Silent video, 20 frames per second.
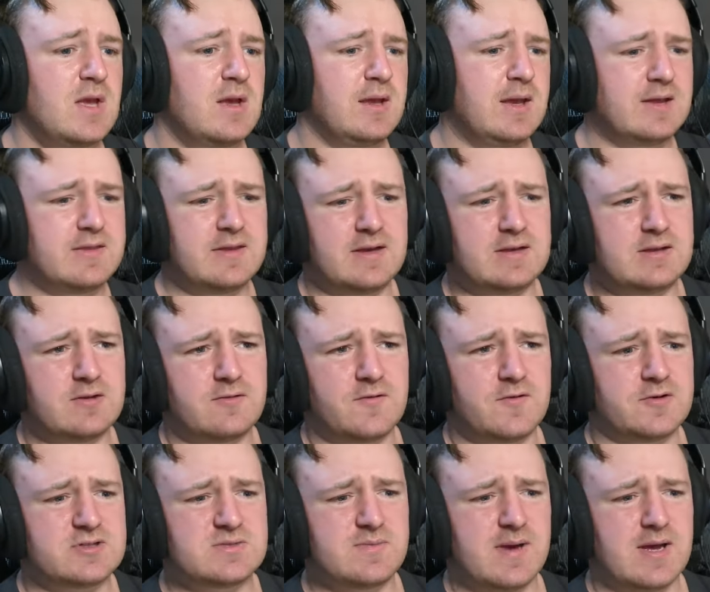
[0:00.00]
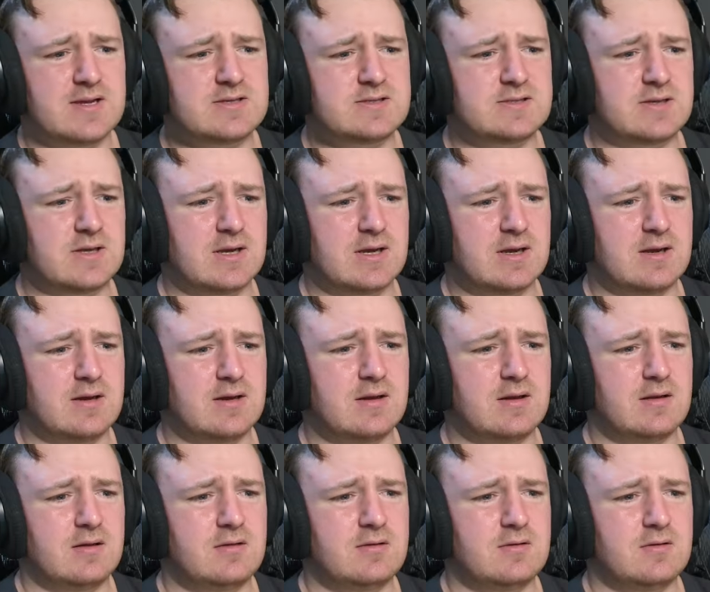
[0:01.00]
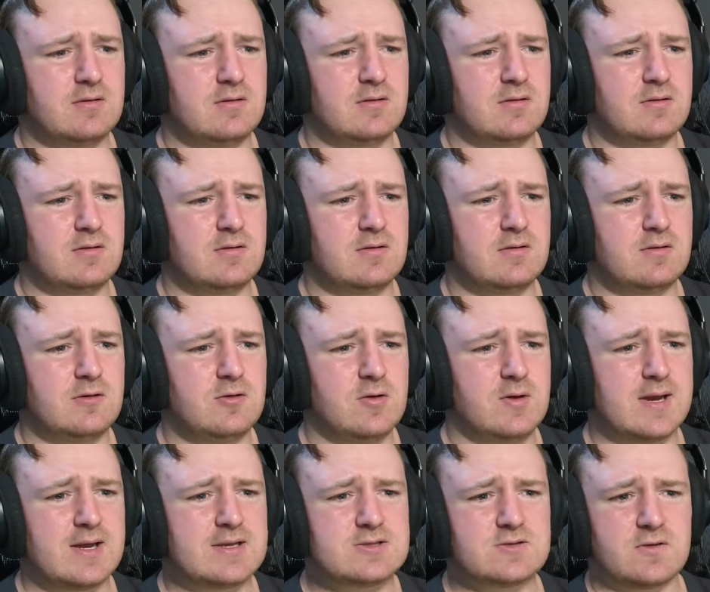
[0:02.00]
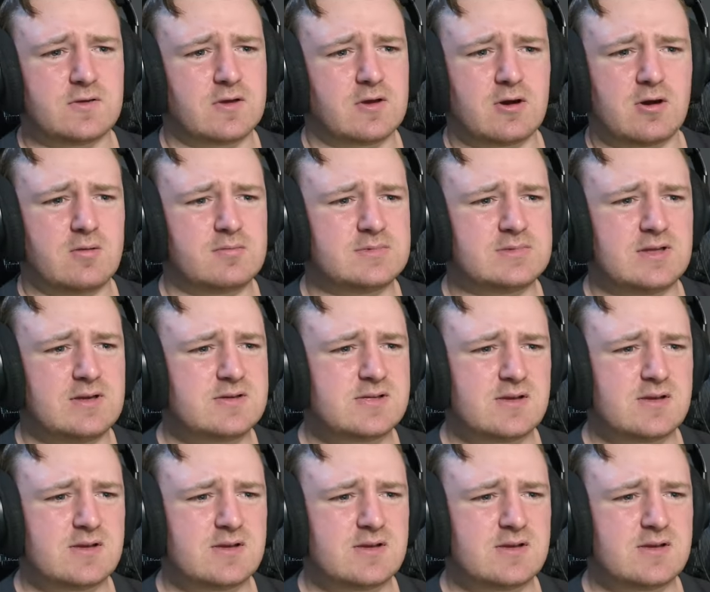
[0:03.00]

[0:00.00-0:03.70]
Yeah, I think in the first match, you guys were the commentators.